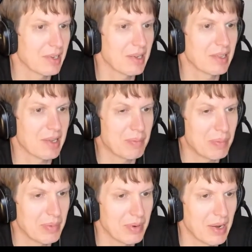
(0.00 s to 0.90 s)
and
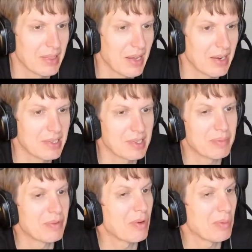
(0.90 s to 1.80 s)
analysis
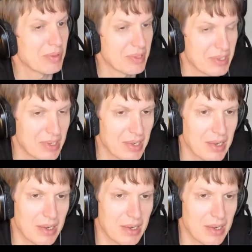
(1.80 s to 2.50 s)
and performance